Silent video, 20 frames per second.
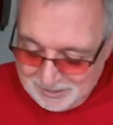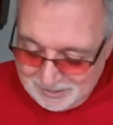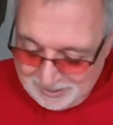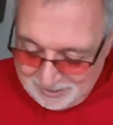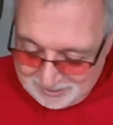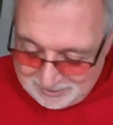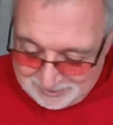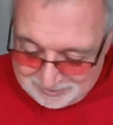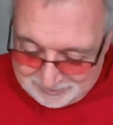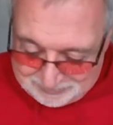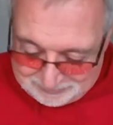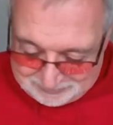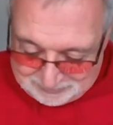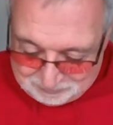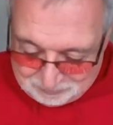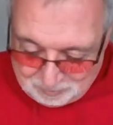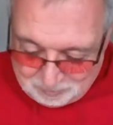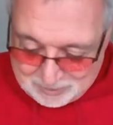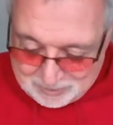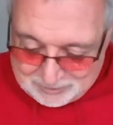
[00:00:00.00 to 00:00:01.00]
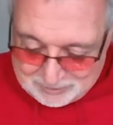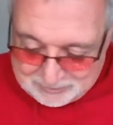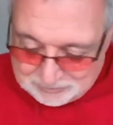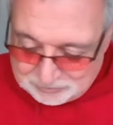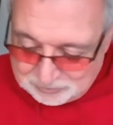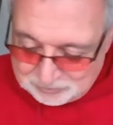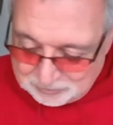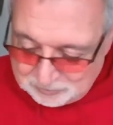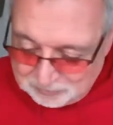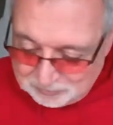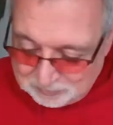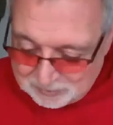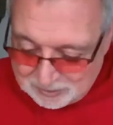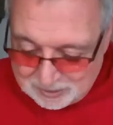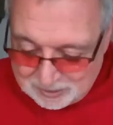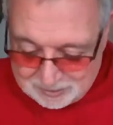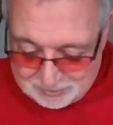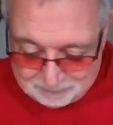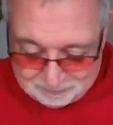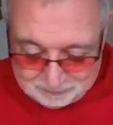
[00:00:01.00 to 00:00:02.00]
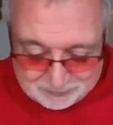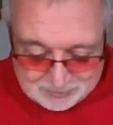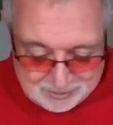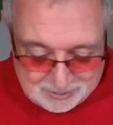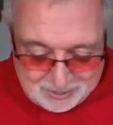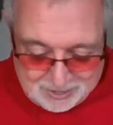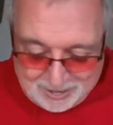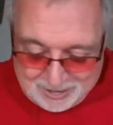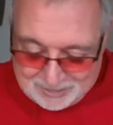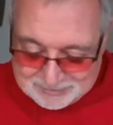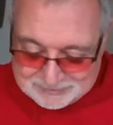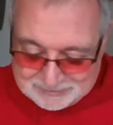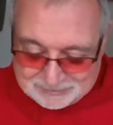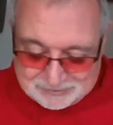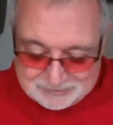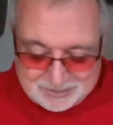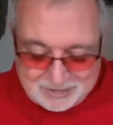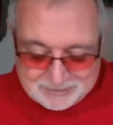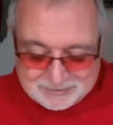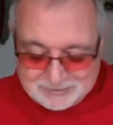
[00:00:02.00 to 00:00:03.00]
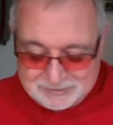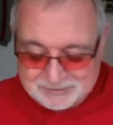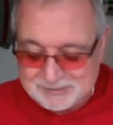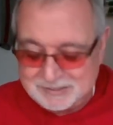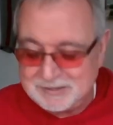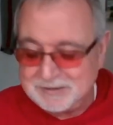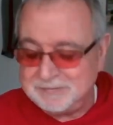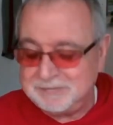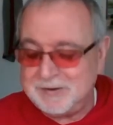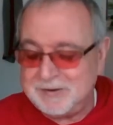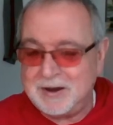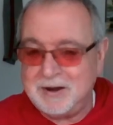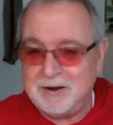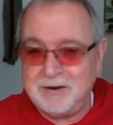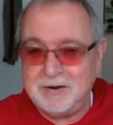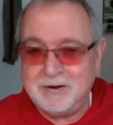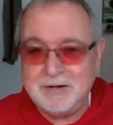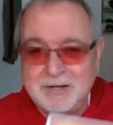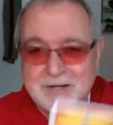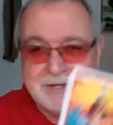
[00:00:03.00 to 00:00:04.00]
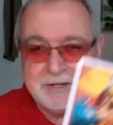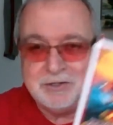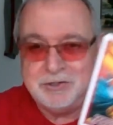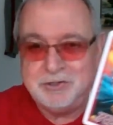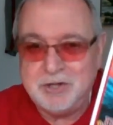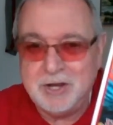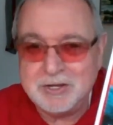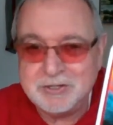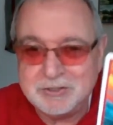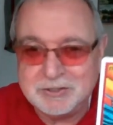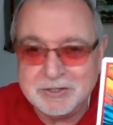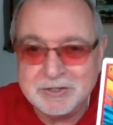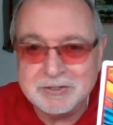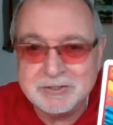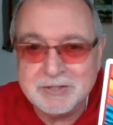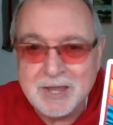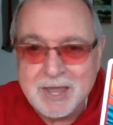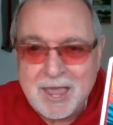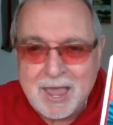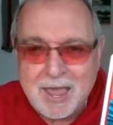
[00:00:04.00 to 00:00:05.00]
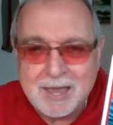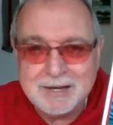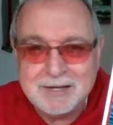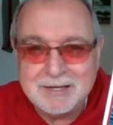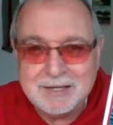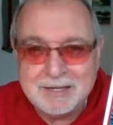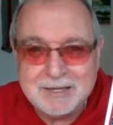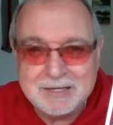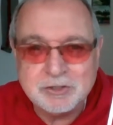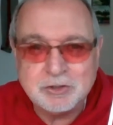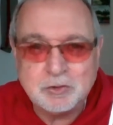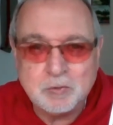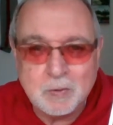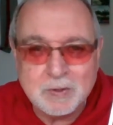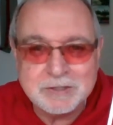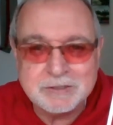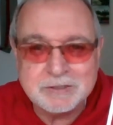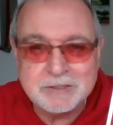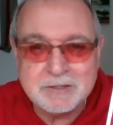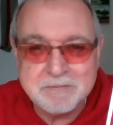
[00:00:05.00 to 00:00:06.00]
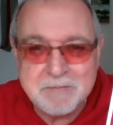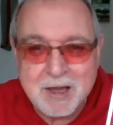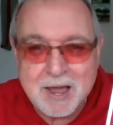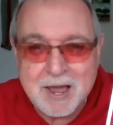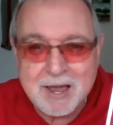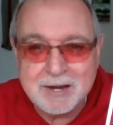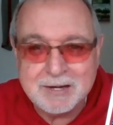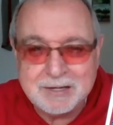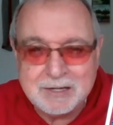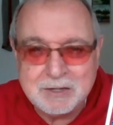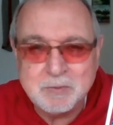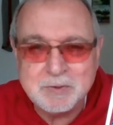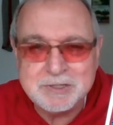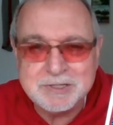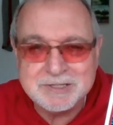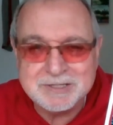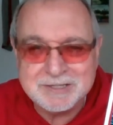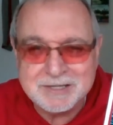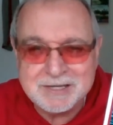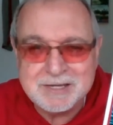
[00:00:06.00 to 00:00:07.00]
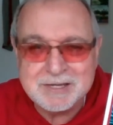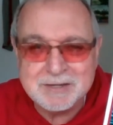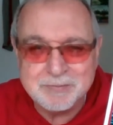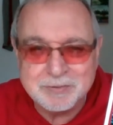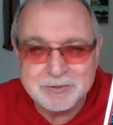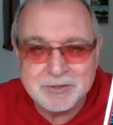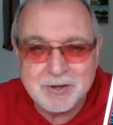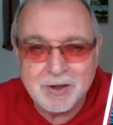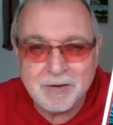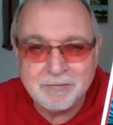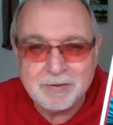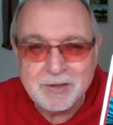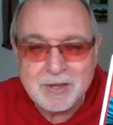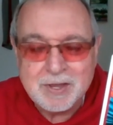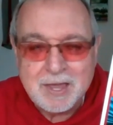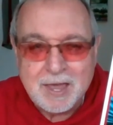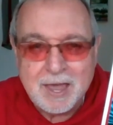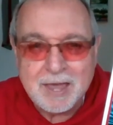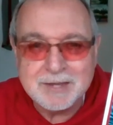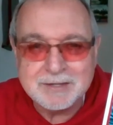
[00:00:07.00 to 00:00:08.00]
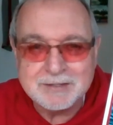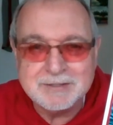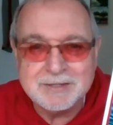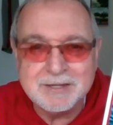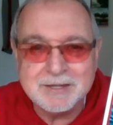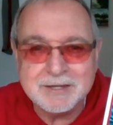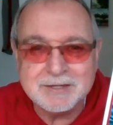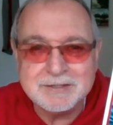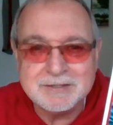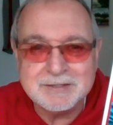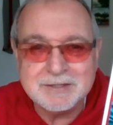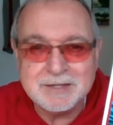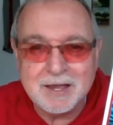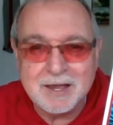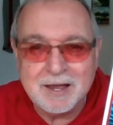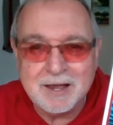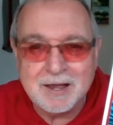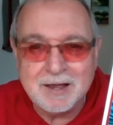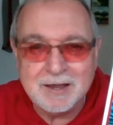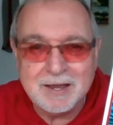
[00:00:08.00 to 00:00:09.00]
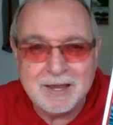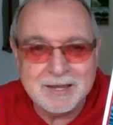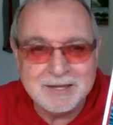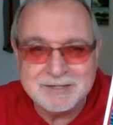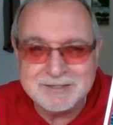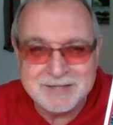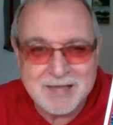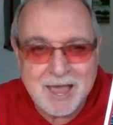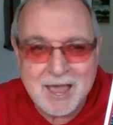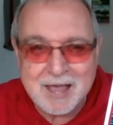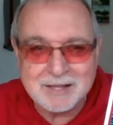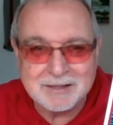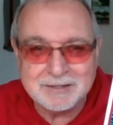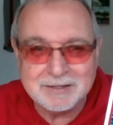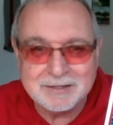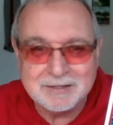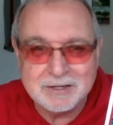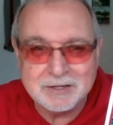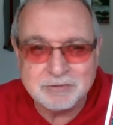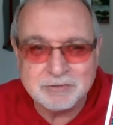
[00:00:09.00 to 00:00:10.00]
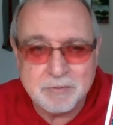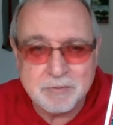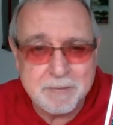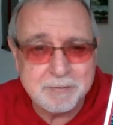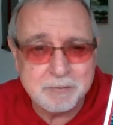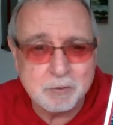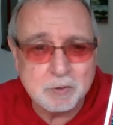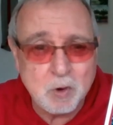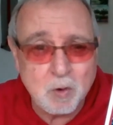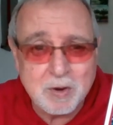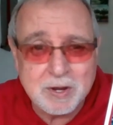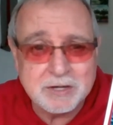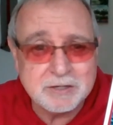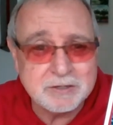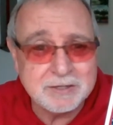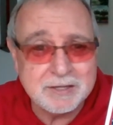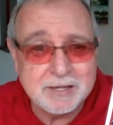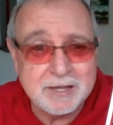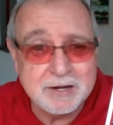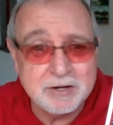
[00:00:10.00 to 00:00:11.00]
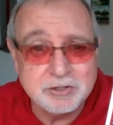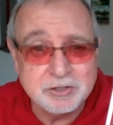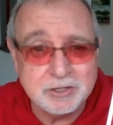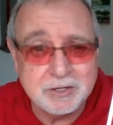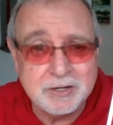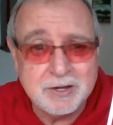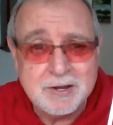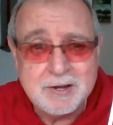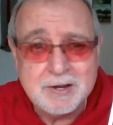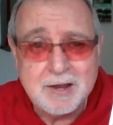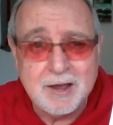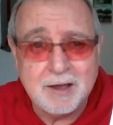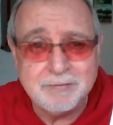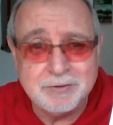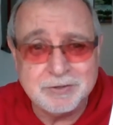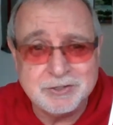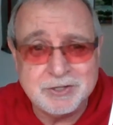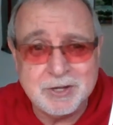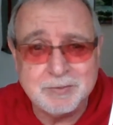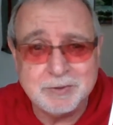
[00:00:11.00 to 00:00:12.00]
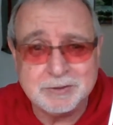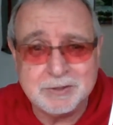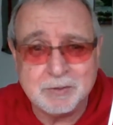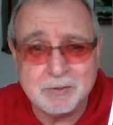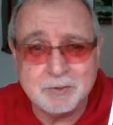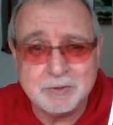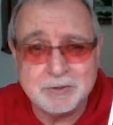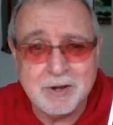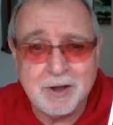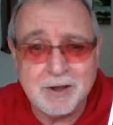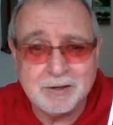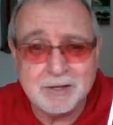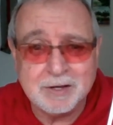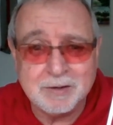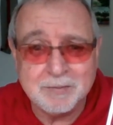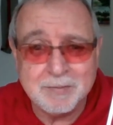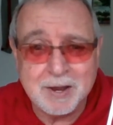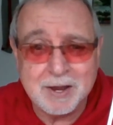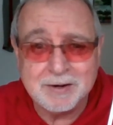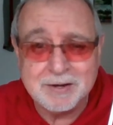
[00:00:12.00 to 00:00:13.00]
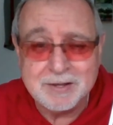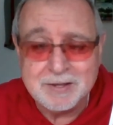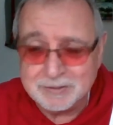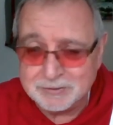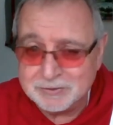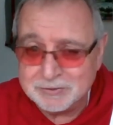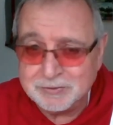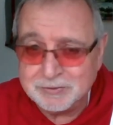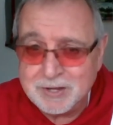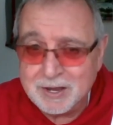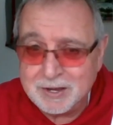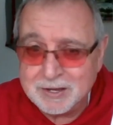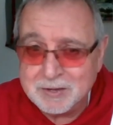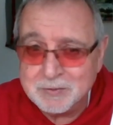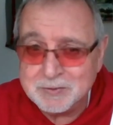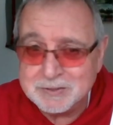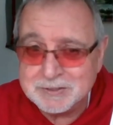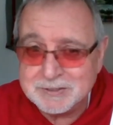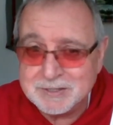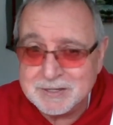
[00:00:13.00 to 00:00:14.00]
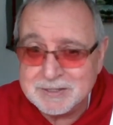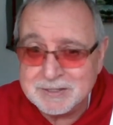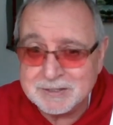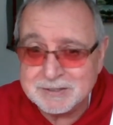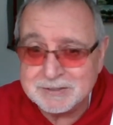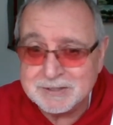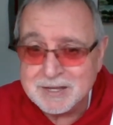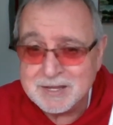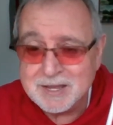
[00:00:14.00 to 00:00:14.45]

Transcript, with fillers: Uh, then we went into, um, as, a, as a signifier, justice and his twisted mind. He would see himself as this uh, exactly because remember we're going into the energy of the subject that we're talking about so yeah he would see this